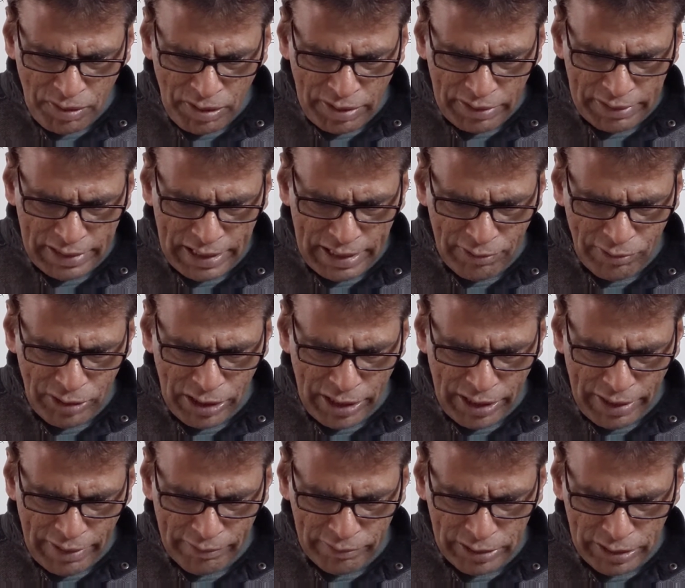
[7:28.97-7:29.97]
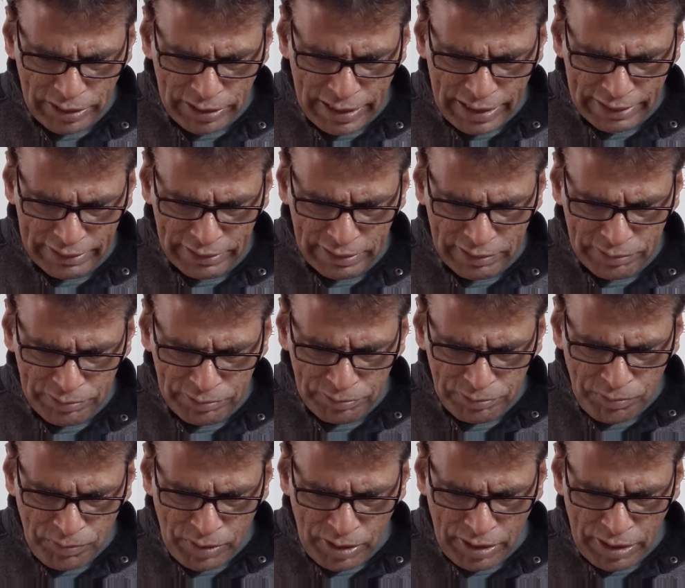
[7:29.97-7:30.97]
Then we have the next,
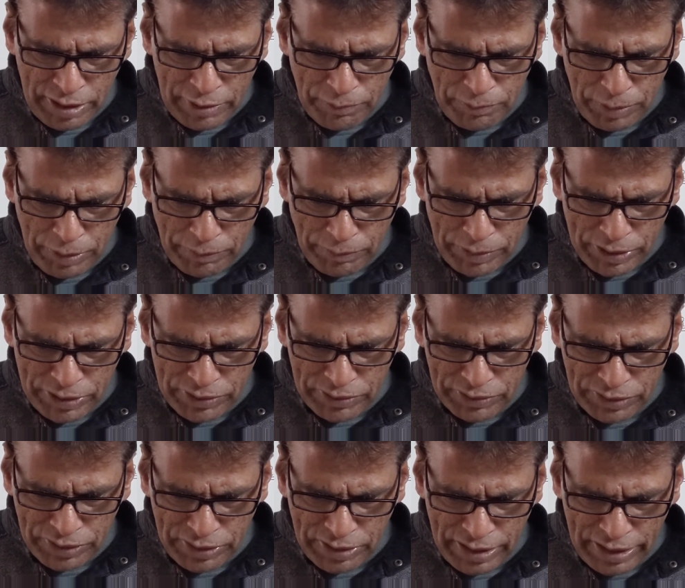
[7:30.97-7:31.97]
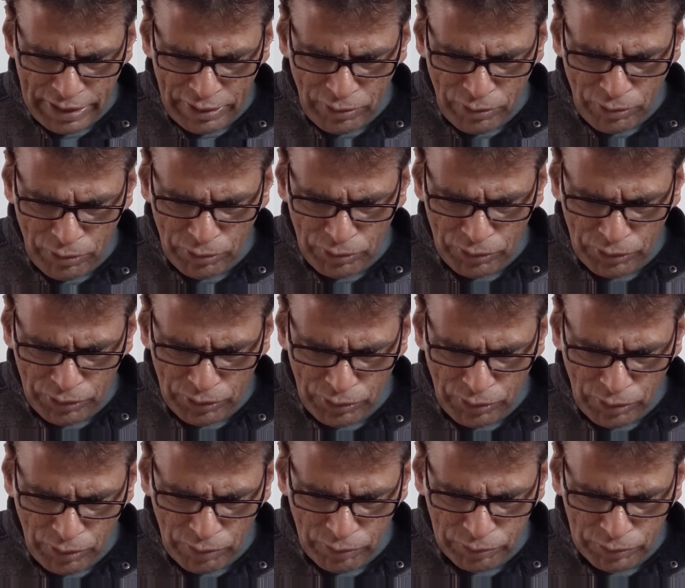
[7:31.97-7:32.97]
give preparation and uses
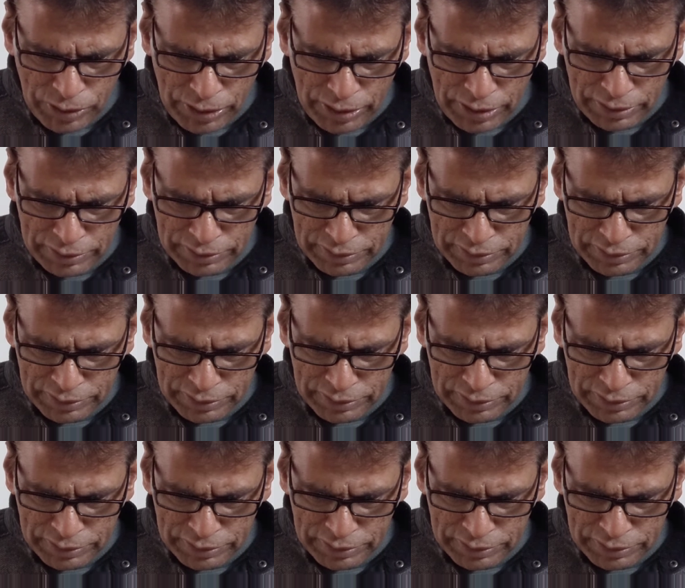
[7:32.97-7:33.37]
of the